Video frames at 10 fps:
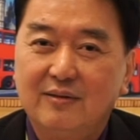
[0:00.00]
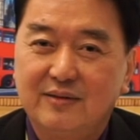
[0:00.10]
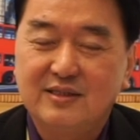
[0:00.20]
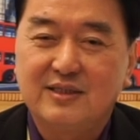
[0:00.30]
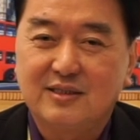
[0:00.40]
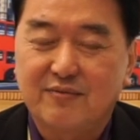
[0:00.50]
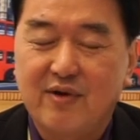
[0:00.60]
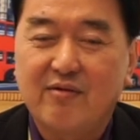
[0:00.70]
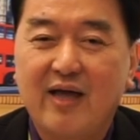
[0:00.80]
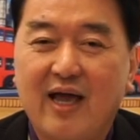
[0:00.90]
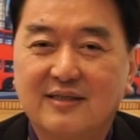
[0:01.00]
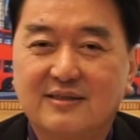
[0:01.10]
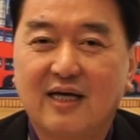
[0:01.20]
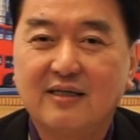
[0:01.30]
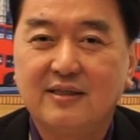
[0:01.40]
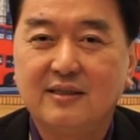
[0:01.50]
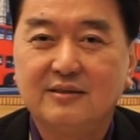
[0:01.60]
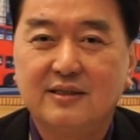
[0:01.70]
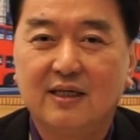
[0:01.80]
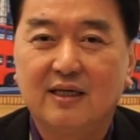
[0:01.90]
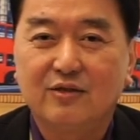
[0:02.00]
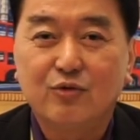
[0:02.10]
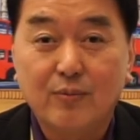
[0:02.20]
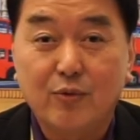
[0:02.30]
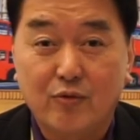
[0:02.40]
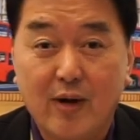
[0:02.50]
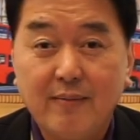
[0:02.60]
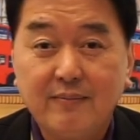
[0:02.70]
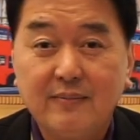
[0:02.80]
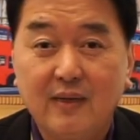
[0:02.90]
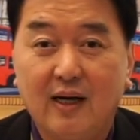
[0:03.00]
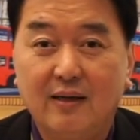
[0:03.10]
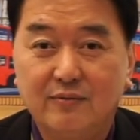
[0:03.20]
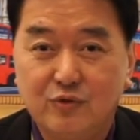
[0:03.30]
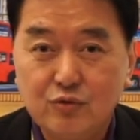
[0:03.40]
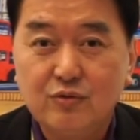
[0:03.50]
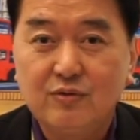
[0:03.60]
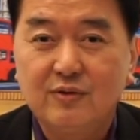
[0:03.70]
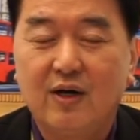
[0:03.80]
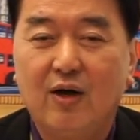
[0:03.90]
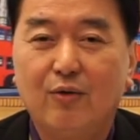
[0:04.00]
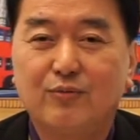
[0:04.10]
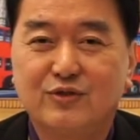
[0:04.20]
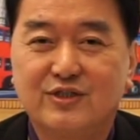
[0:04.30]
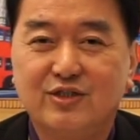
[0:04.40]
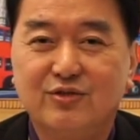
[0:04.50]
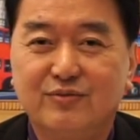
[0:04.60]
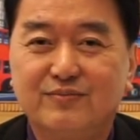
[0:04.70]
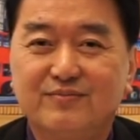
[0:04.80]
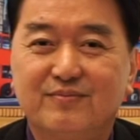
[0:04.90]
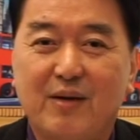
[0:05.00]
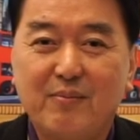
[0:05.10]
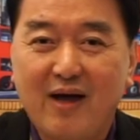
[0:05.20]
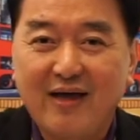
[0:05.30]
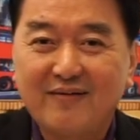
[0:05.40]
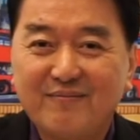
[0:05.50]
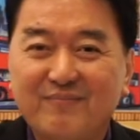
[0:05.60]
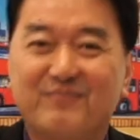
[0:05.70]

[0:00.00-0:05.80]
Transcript: this is a very exciting tour program. Do hope to see you. Bye-bye.